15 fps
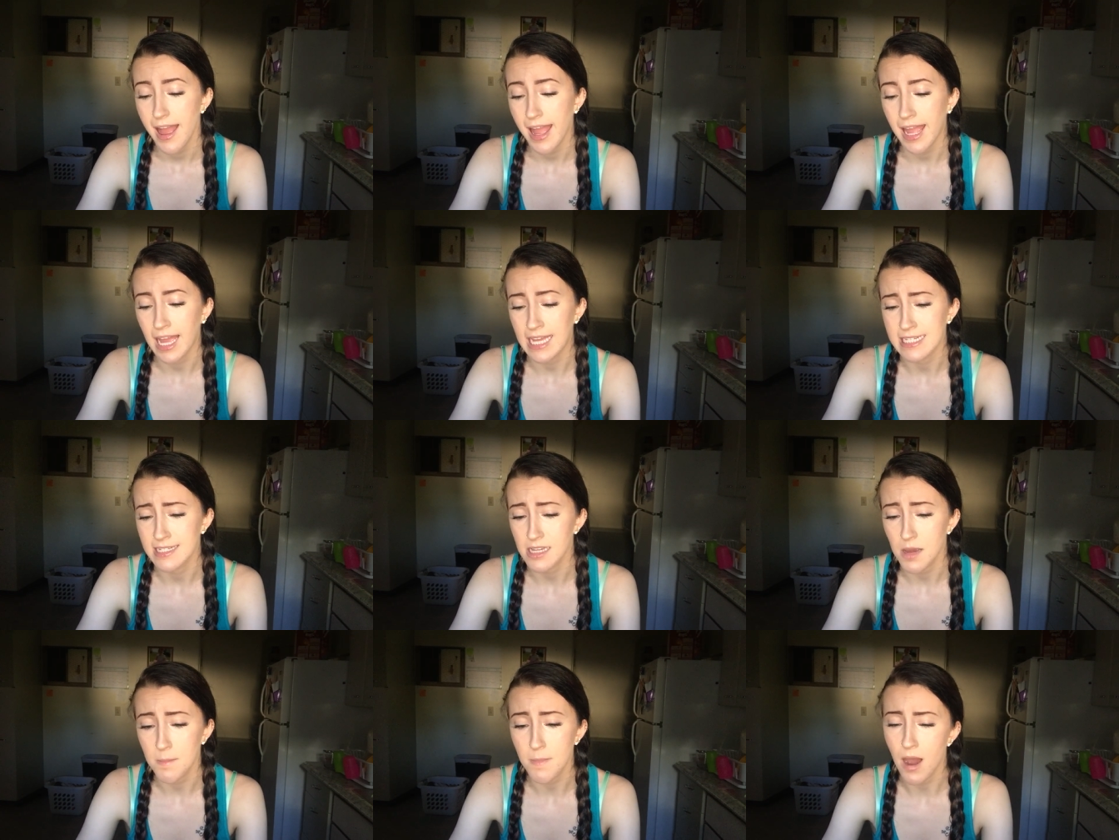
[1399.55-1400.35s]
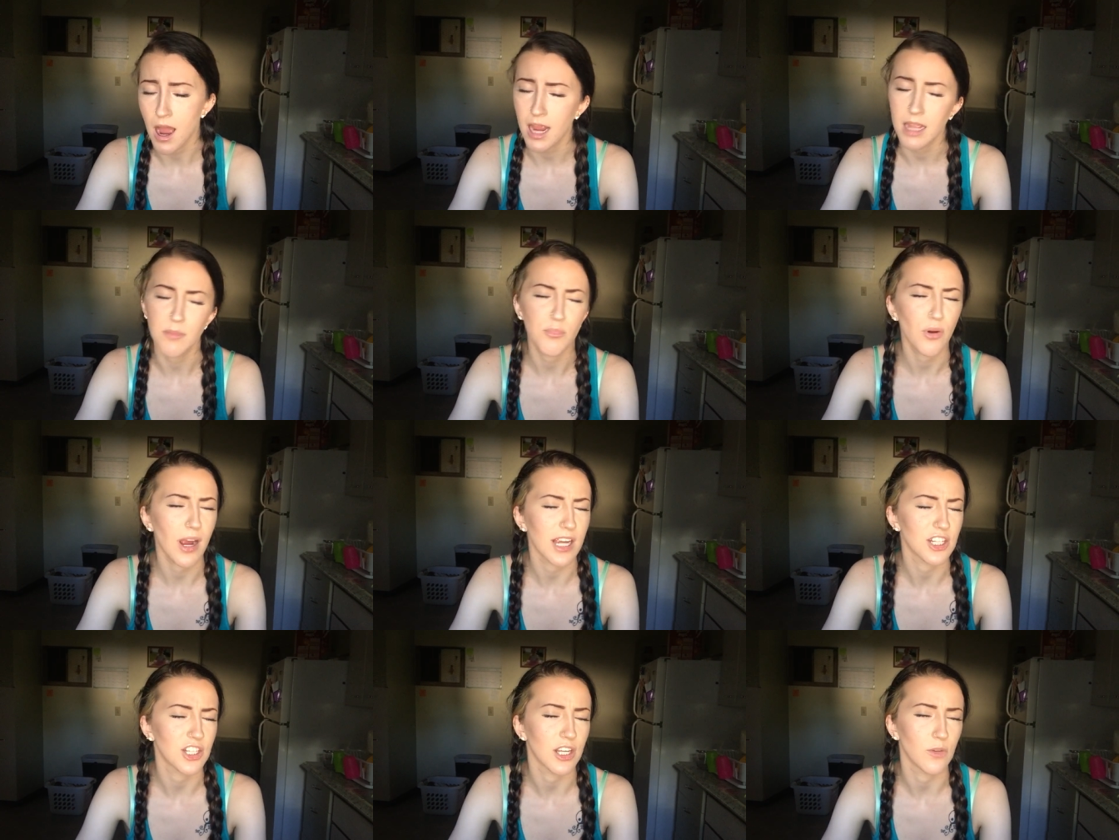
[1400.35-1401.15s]
and my
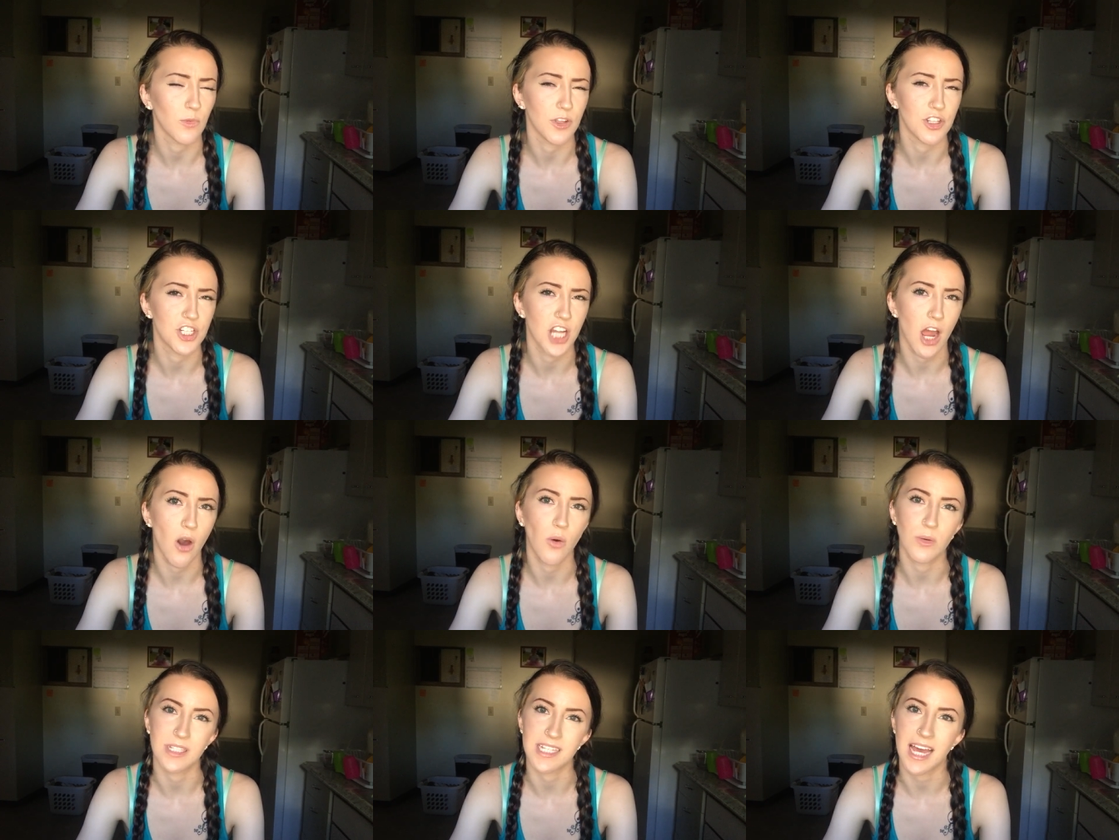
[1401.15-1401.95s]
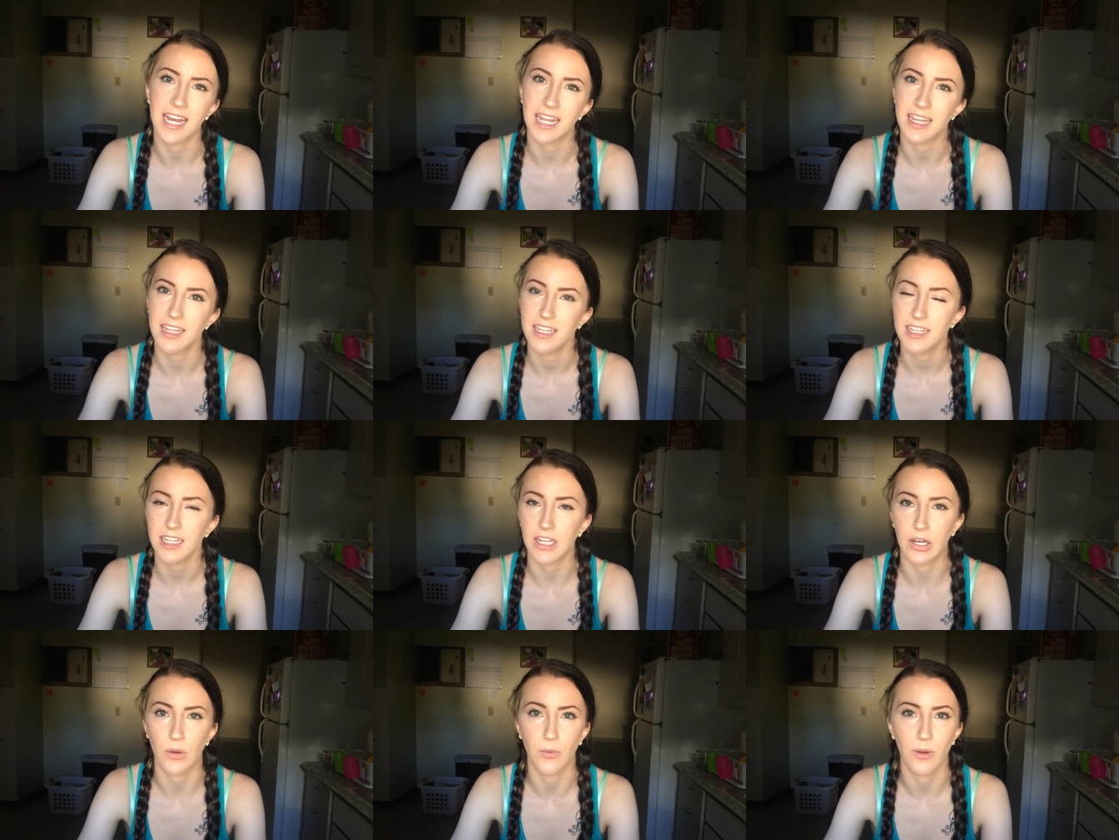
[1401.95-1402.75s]
impression with gel was that it,
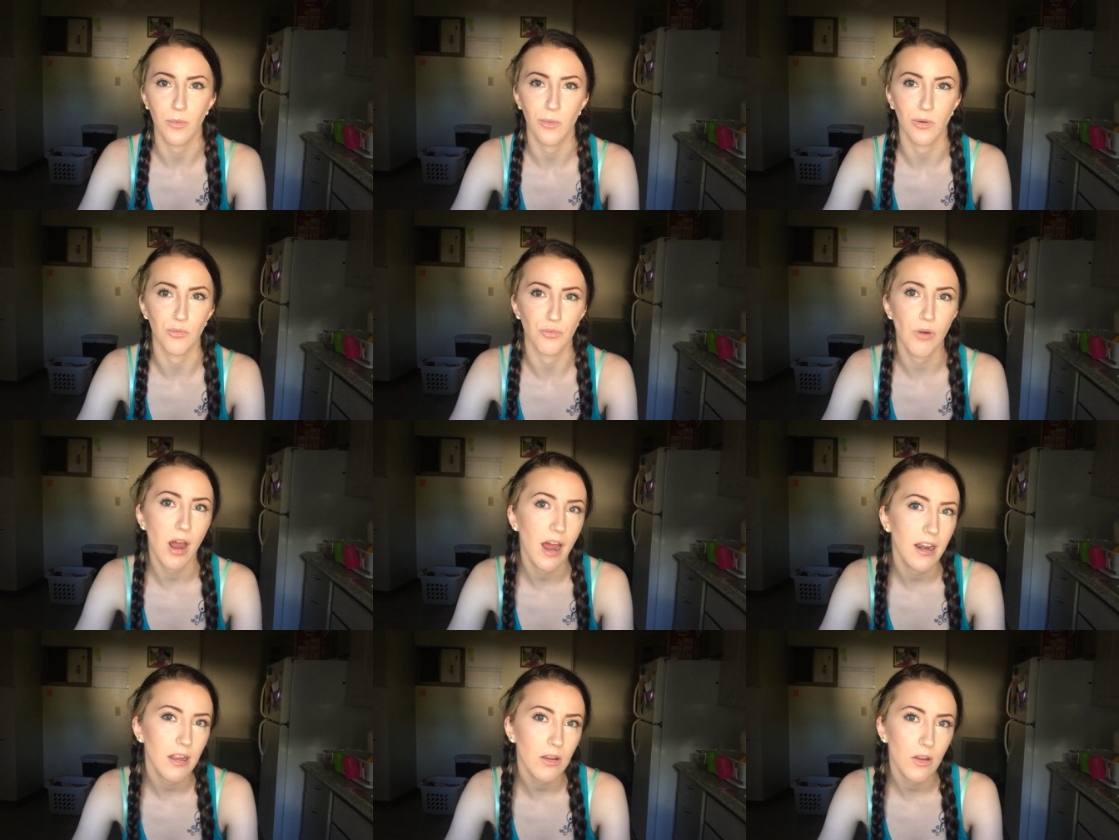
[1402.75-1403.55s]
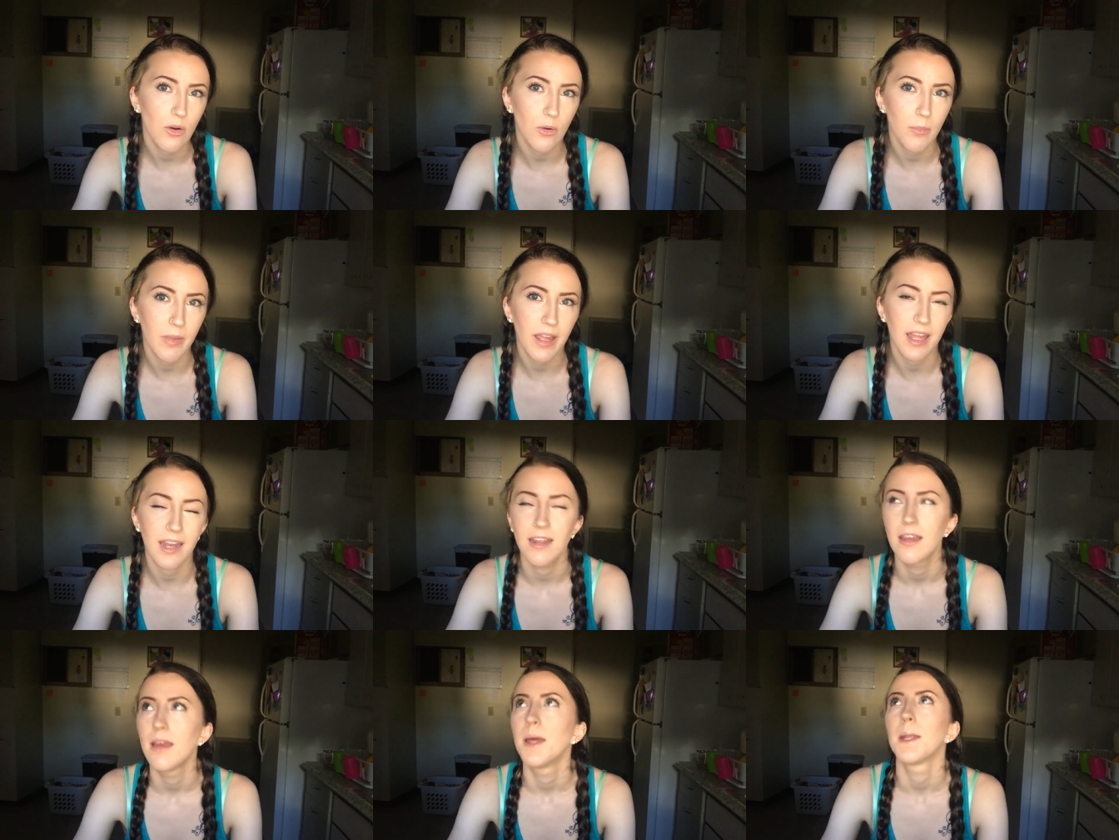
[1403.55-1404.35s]
you know, it would run a little
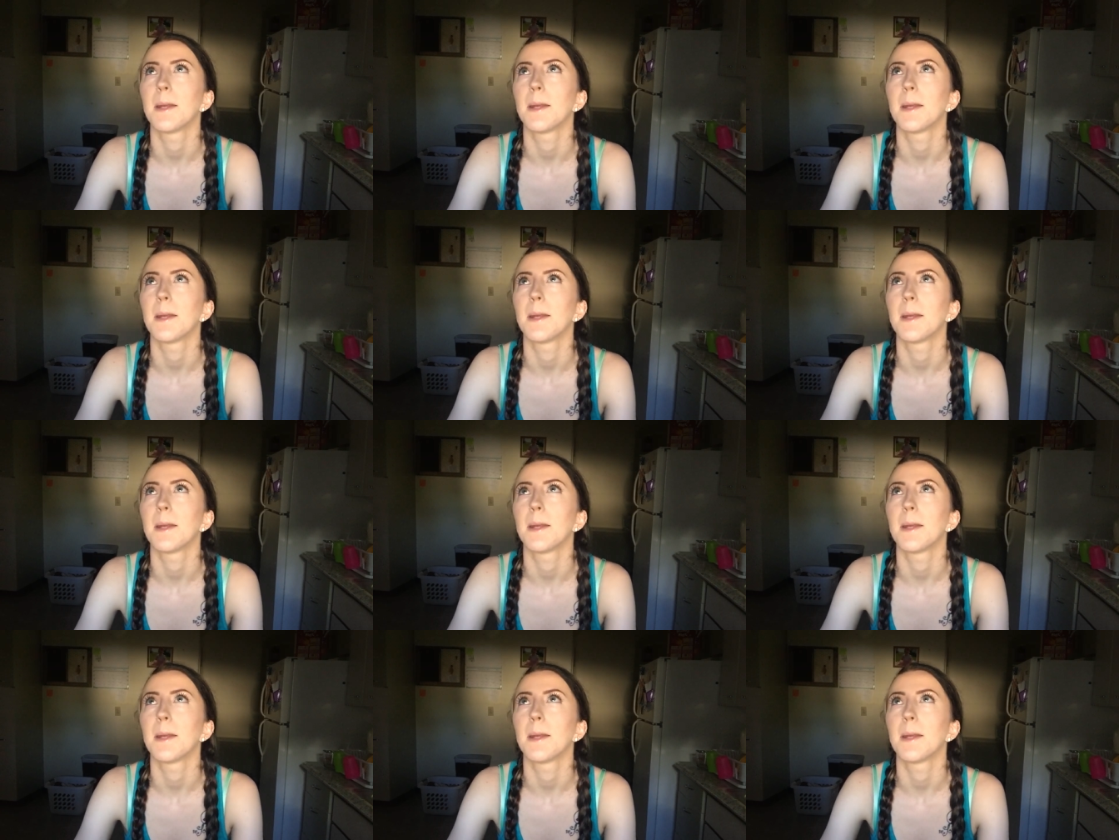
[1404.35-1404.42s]
bit.